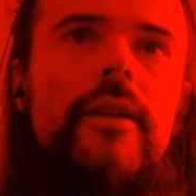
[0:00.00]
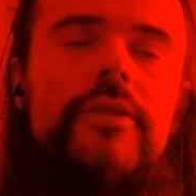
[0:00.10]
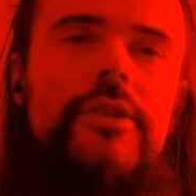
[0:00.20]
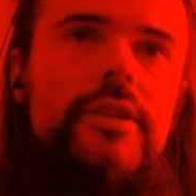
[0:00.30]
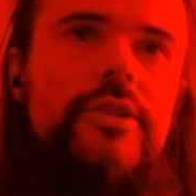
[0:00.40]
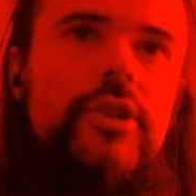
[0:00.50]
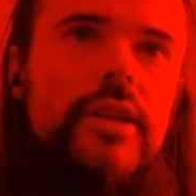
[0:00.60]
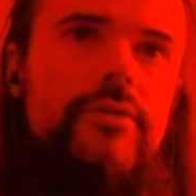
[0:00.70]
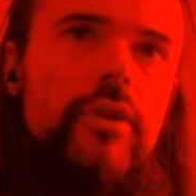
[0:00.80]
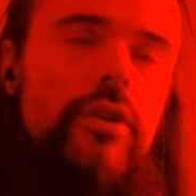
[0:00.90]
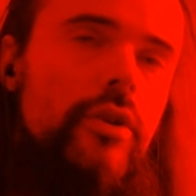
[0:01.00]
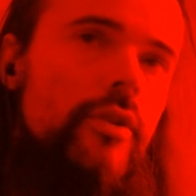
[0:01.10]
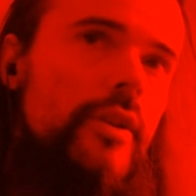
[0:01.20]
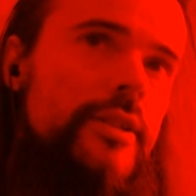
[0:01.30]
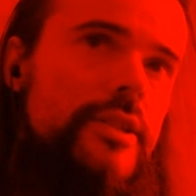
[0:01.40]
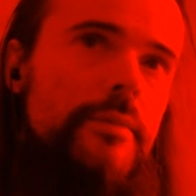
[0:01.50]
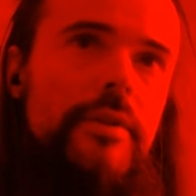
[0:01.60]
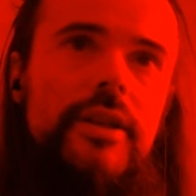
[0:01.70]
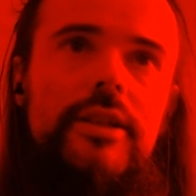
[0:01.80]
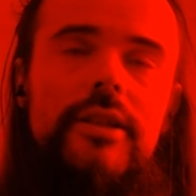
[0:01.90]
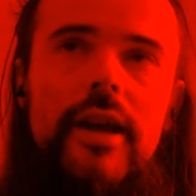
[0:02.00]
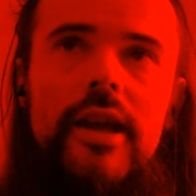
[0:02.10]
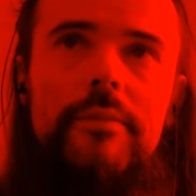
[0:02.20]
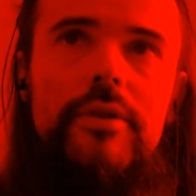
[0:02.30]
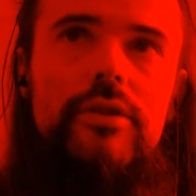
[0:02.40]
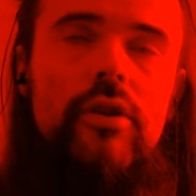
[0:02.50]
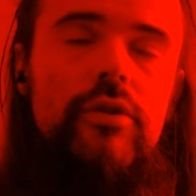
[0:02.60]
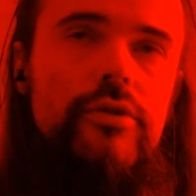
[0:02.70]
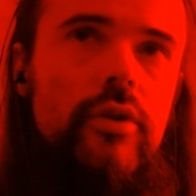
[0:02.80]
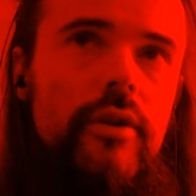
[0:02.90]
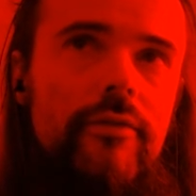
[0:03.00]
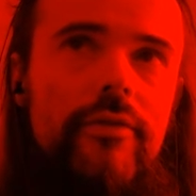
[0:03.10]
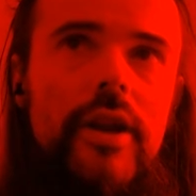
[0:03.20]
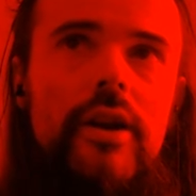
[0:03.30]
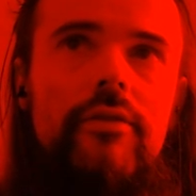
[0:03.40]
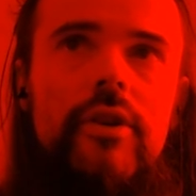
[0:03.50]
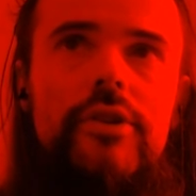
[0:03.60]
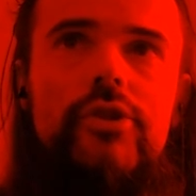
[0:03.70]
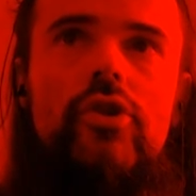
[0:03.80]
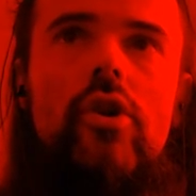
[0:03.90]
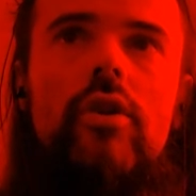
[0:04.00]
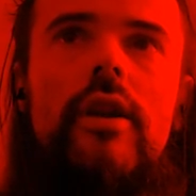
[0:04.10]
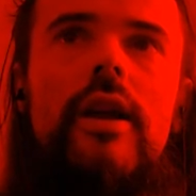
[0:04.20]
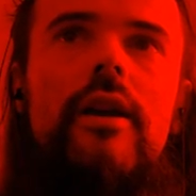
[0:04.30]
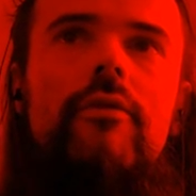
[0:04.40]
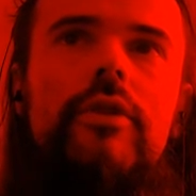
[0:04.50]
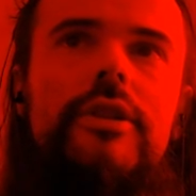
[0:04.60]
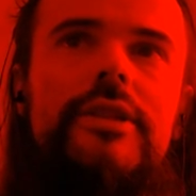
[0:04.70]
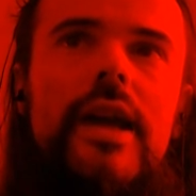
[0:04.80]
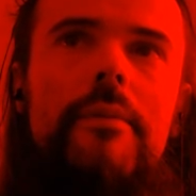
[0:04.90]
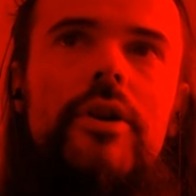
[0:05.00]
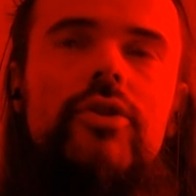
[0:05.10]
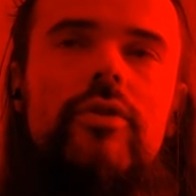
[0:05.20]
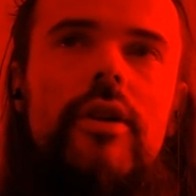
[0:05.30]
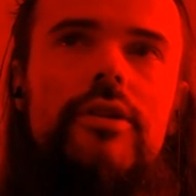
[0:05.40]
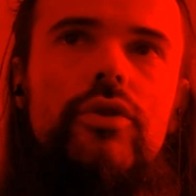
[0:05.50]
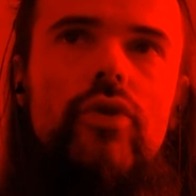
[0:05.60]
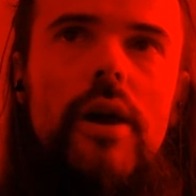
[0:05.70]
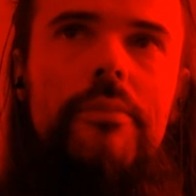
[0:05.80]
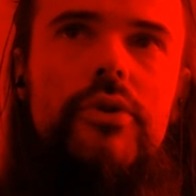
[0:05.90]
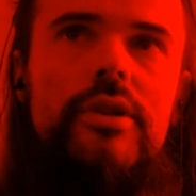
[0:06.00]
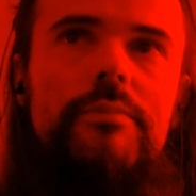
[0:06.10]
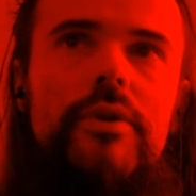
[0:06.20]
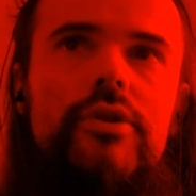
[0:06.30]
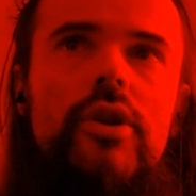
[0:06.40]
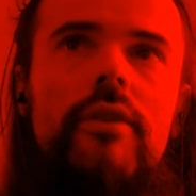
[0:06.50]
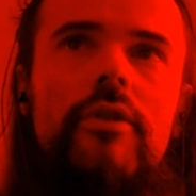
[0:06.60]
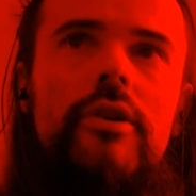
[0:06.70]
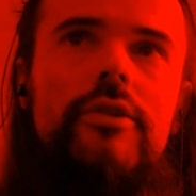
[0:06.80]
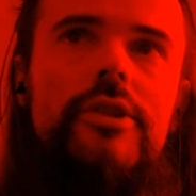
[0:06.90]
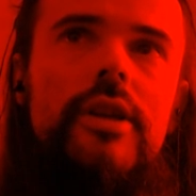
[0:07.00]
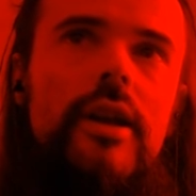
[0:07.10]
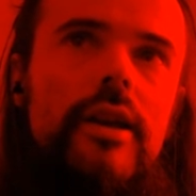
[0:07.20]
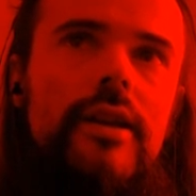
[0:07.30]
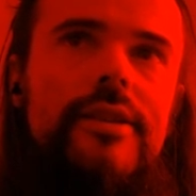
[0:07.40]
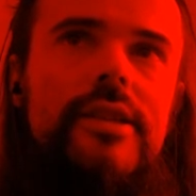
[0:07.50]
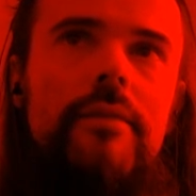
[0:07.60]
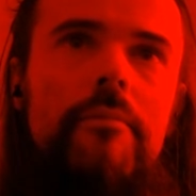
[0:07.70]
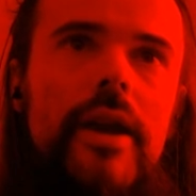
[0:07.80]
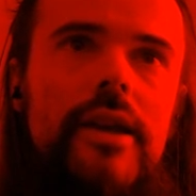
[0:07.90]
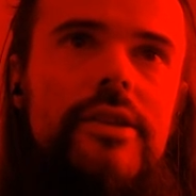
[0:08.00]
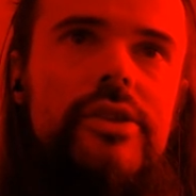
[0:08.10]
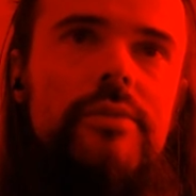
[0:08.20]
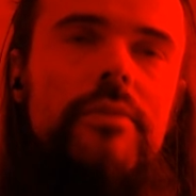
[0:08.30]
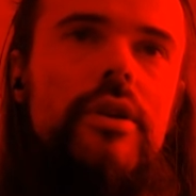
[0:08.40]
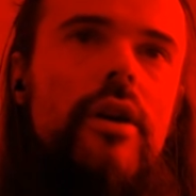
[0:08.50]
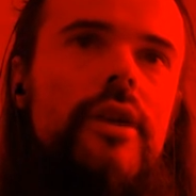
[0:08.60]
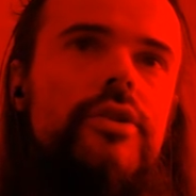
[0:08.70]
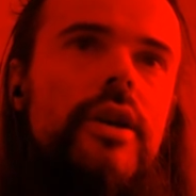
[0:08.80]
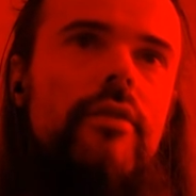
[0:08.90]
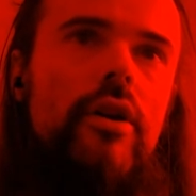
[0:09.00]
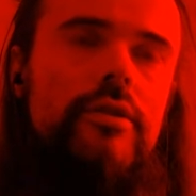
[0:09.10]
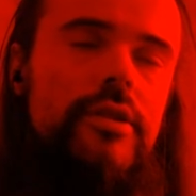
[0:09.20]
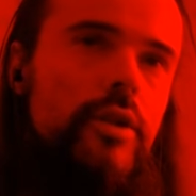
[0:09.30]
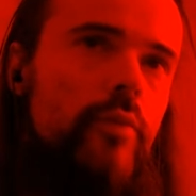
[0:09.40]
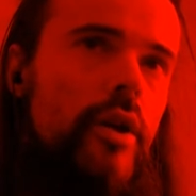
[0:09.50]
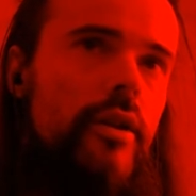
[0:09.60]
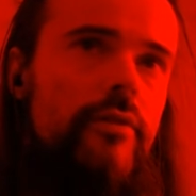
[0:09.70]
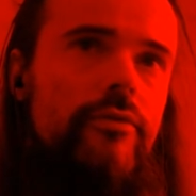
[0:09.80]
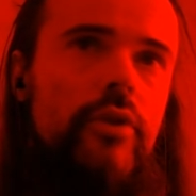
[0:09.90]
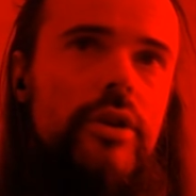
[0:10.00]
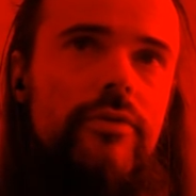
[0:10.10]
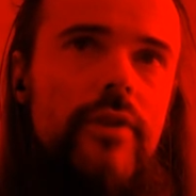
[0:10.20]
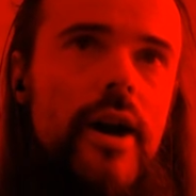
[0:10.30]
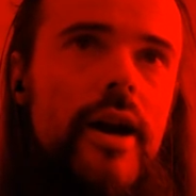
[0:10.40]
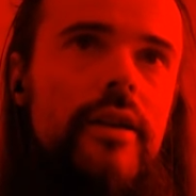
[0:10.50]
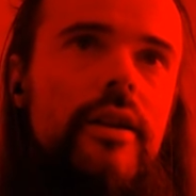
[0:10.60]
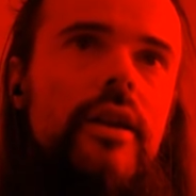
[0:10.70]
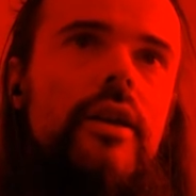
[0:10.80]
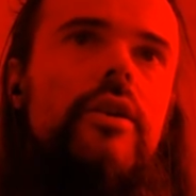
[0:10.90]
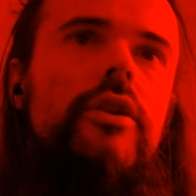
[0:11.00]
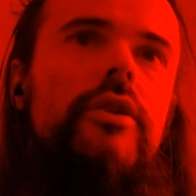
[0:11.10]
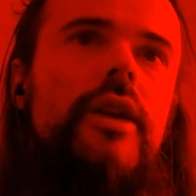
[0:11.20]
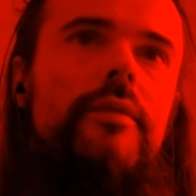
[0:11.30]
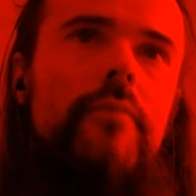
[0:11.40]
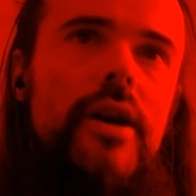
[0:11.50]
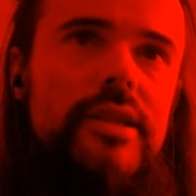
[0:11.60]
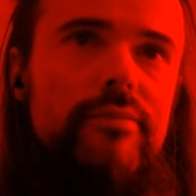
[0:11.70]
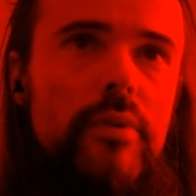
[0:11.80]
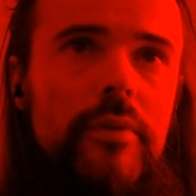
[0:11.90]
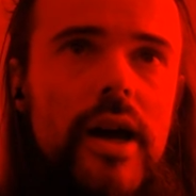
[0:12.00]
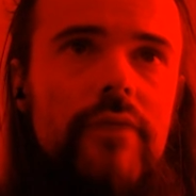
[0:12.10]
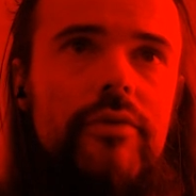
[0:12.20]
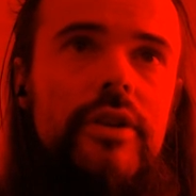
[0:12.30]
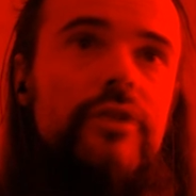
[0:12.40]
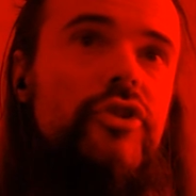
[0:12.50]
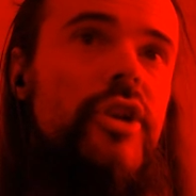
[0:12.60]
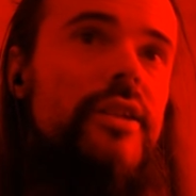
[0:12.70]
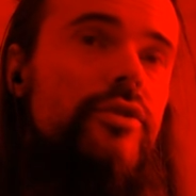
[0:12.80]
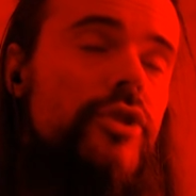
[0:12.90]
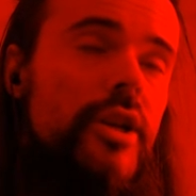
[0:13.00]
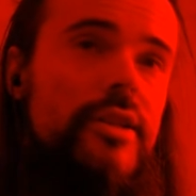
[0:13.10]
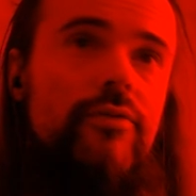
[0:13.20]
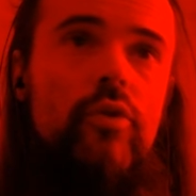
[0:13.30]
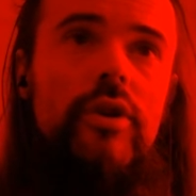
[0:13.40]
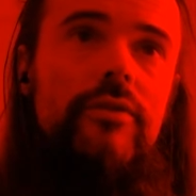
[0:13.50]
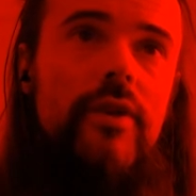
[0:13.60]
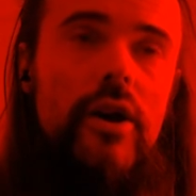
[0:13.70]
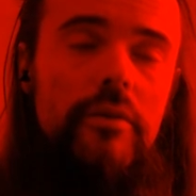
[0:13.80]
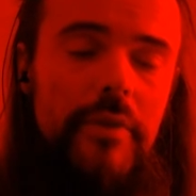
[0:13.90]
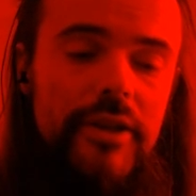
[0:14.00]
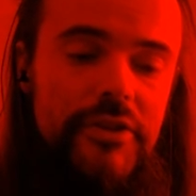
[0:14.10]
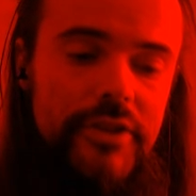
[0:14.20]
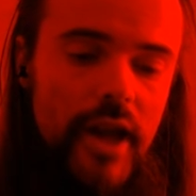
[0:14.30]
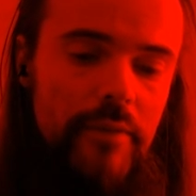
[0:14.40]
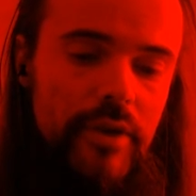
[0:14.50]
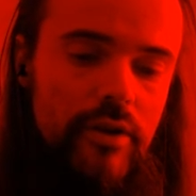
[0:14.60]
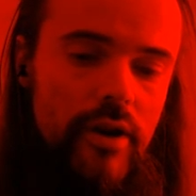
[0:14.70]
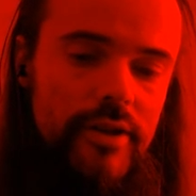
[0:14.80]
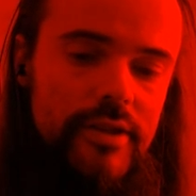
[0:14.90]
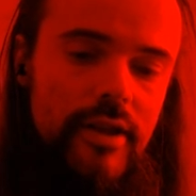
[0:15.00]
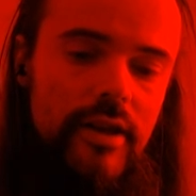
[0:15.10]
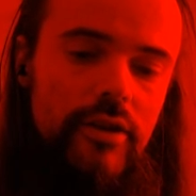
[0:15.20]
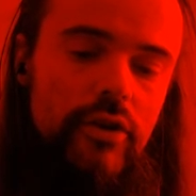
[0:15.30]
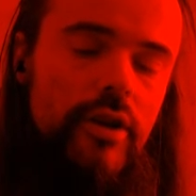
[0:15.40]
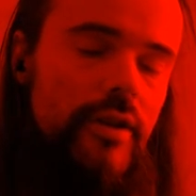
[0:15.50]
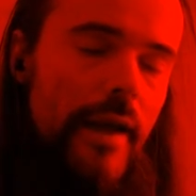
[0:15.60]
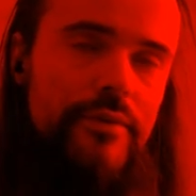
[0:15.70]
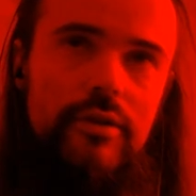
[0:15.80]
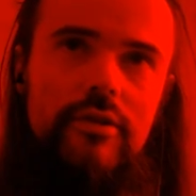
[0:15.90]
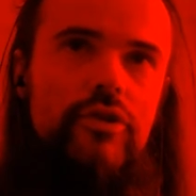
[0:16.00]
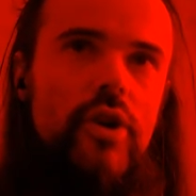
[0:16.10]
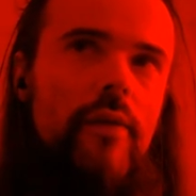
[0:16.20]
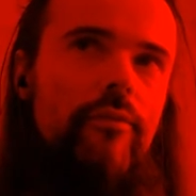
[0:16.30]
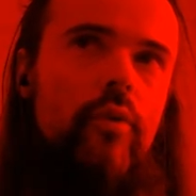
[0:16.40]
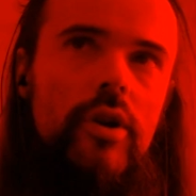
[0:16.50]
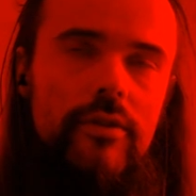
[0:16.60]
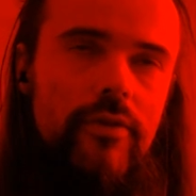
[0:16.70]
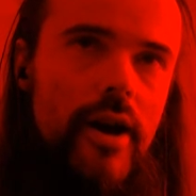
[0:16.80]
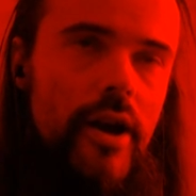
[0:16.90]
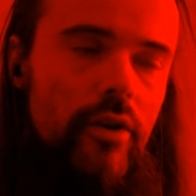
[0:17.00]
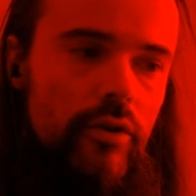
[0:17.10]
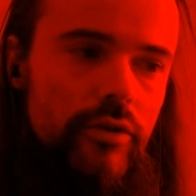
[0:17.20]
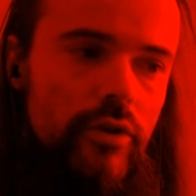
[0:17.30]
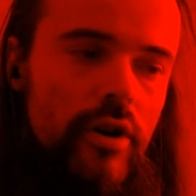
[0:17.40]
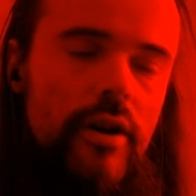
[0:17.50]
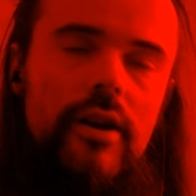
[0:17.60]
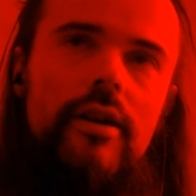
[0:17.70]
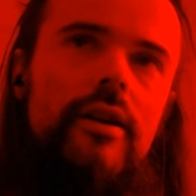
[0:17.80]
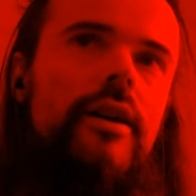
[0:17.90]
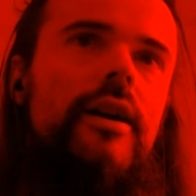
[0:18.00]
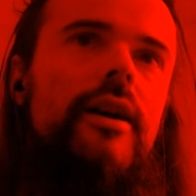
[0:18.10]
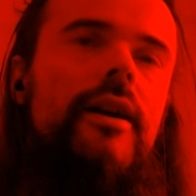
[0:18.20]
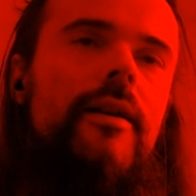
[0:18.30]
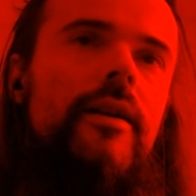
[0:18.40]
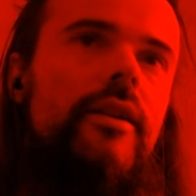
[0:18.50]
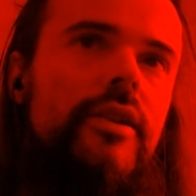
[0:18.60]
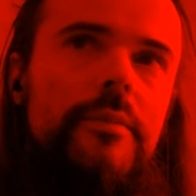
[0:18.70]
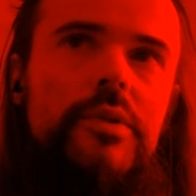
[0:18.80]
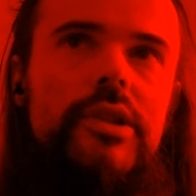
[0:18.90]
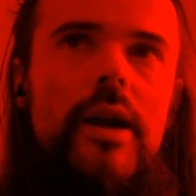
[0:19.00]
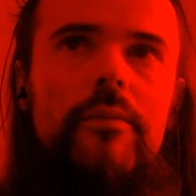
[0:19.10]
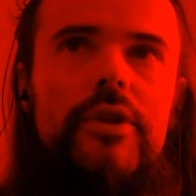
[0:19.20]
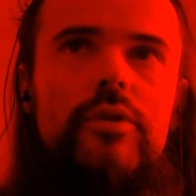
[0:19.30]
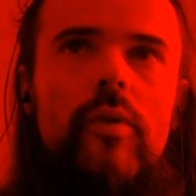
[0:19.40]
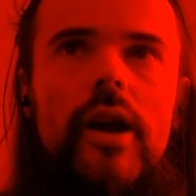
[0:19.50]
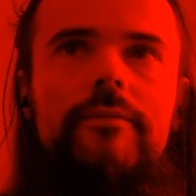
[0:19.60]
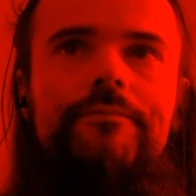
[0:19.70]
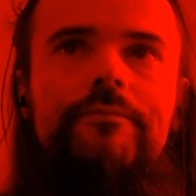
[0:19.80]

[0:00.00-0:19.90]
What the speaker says: This is just very good. Intimidated enemies also very strong. For the damage, there are two options. Perseverance is amazing because you have Onslaught while at 45, you get maximum life, and you chance 45 on melee stand, because you can absolutely drop 45 on your Leap Slam this way.